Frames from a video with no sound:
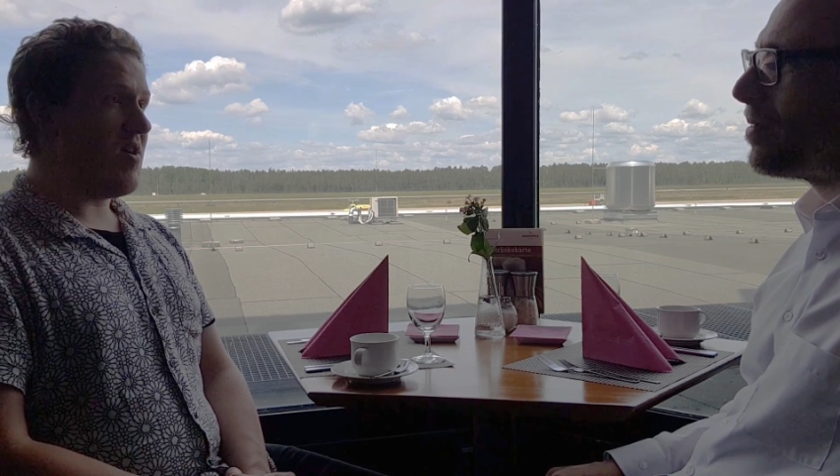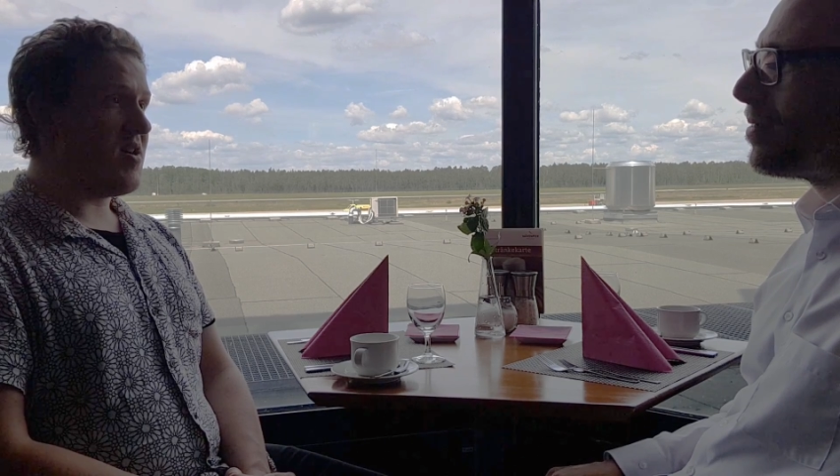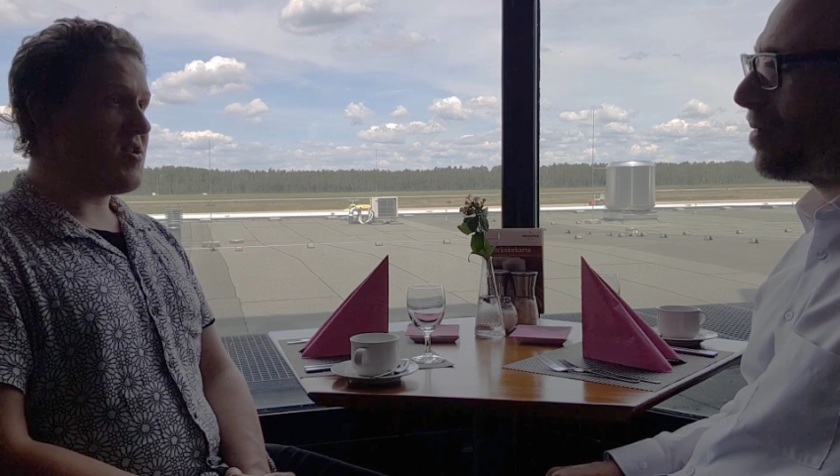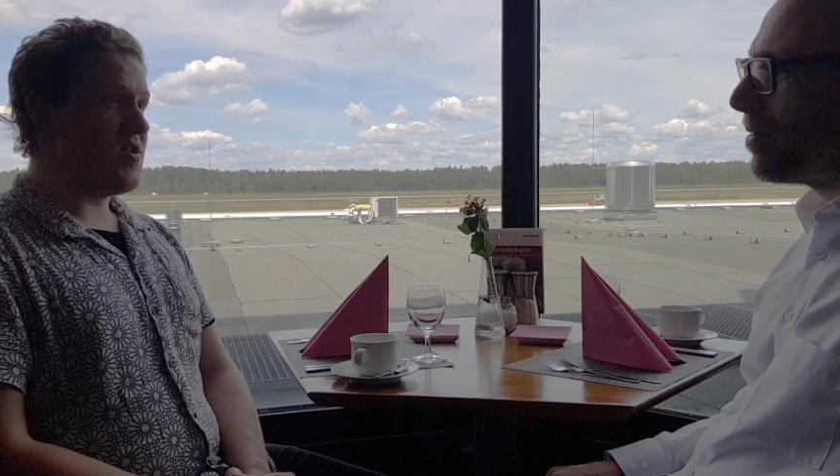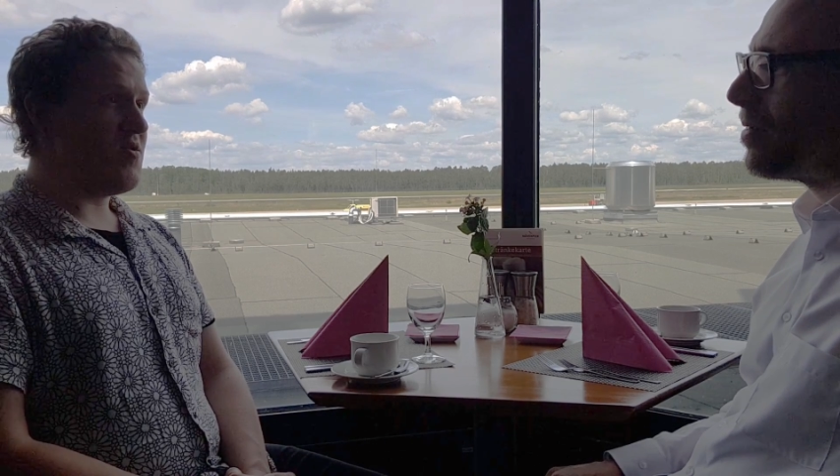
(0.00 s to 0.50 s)
I
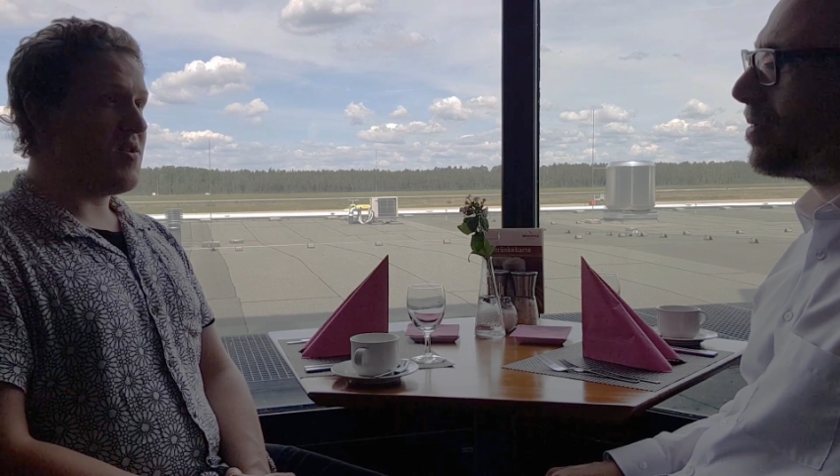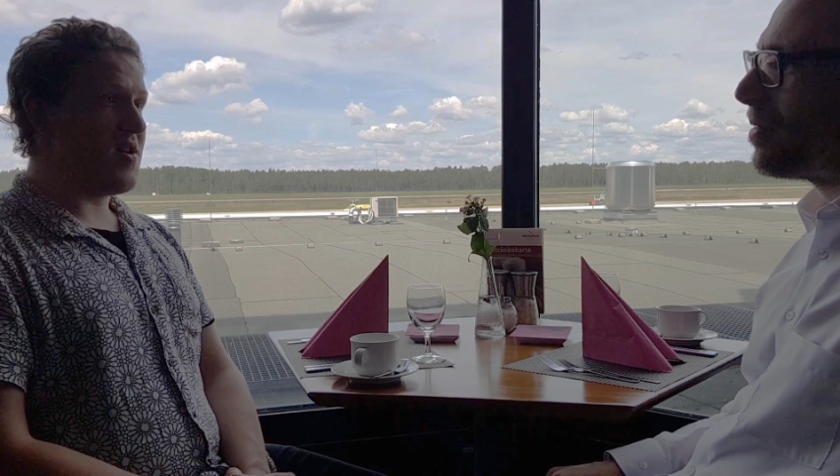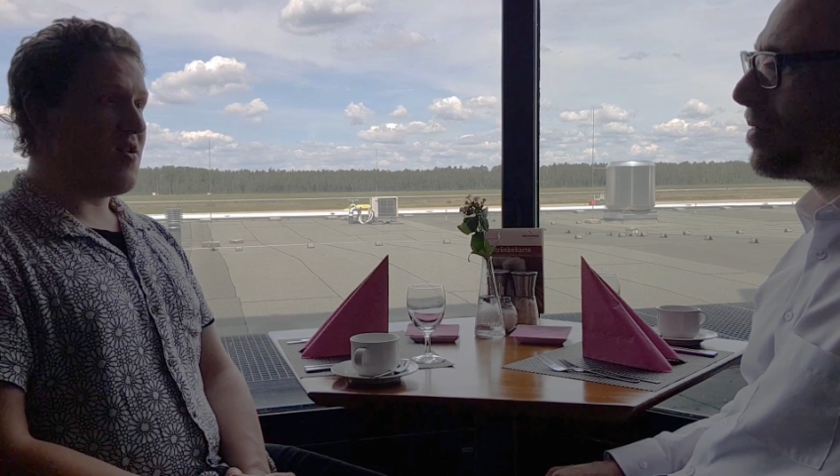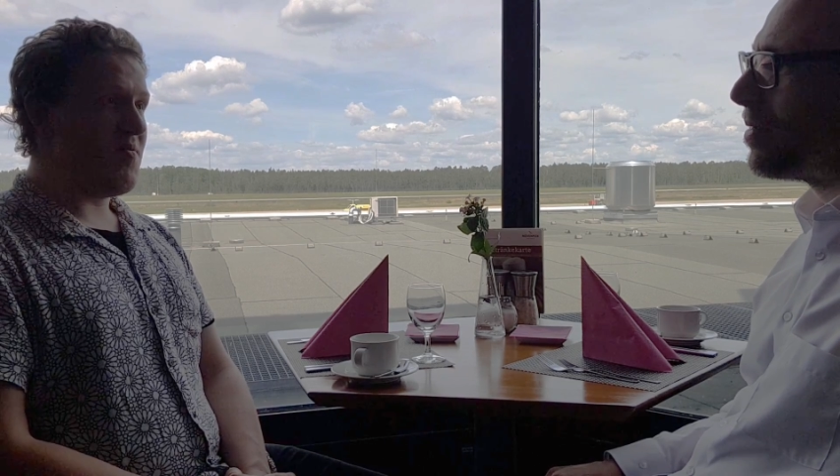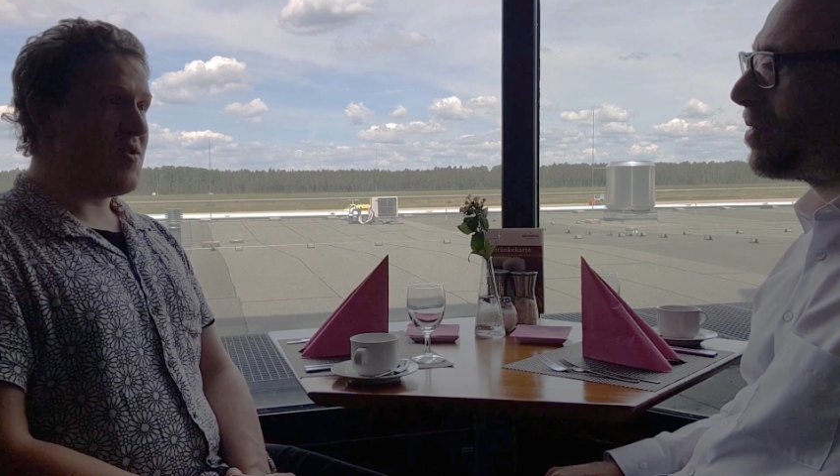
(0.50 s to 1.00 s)
actually tried to
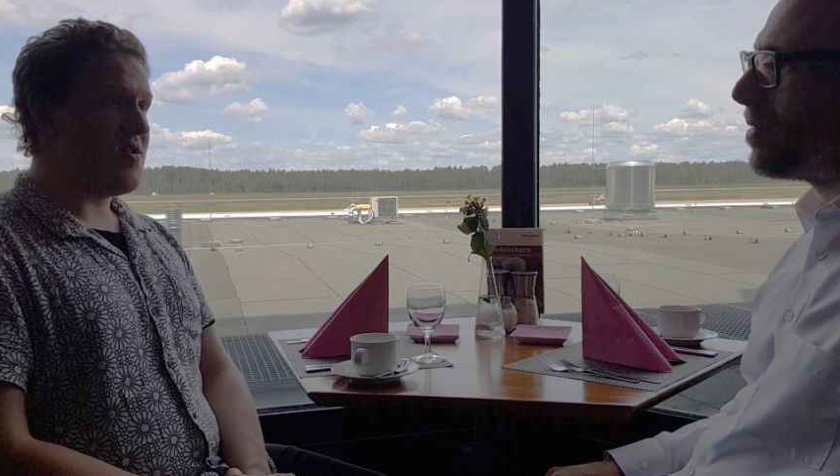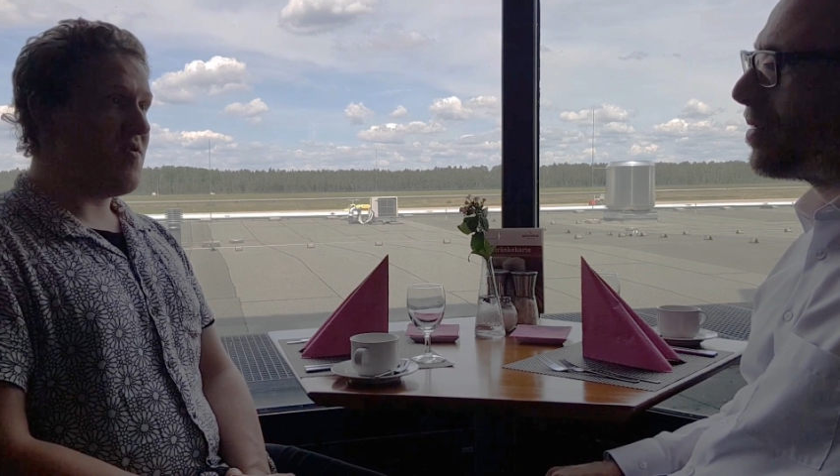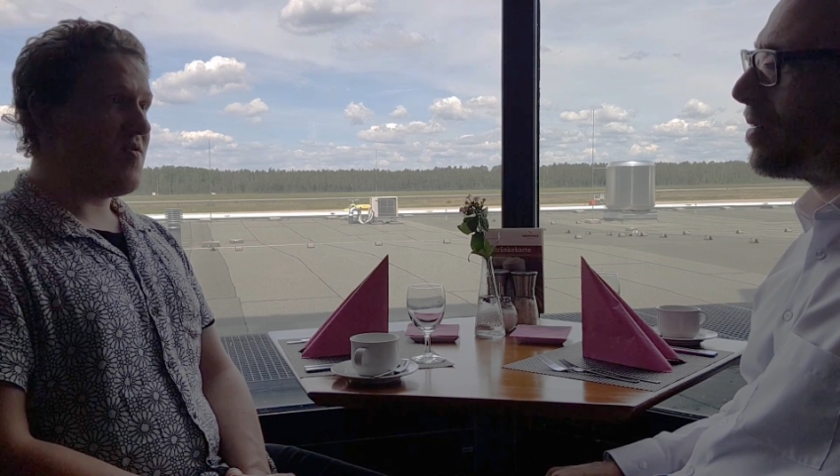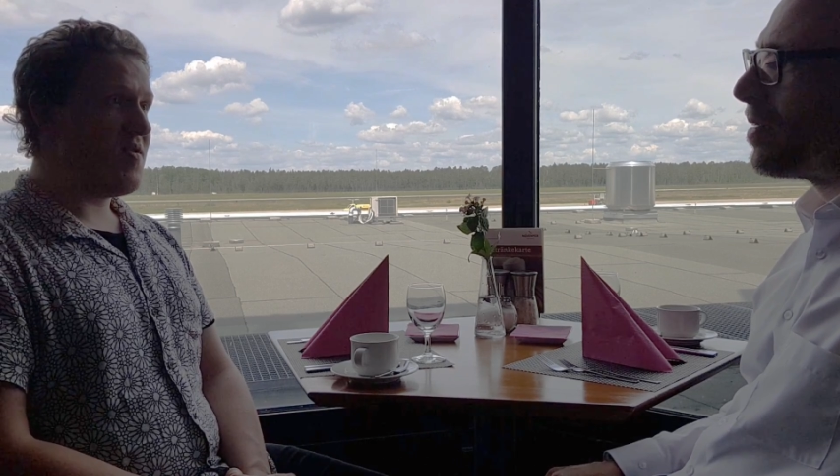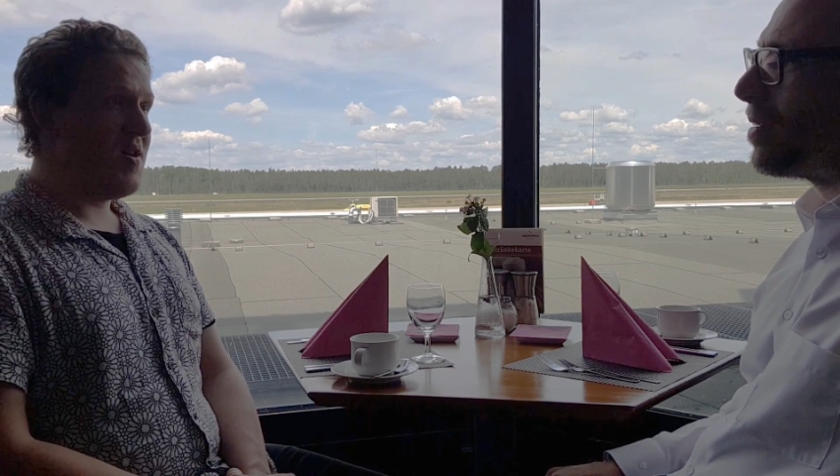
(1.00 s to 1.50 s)
kill
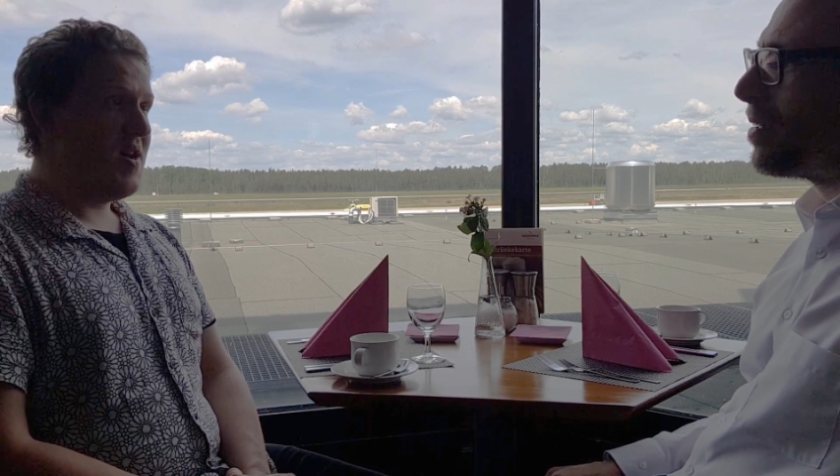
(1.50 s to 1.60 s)
myself.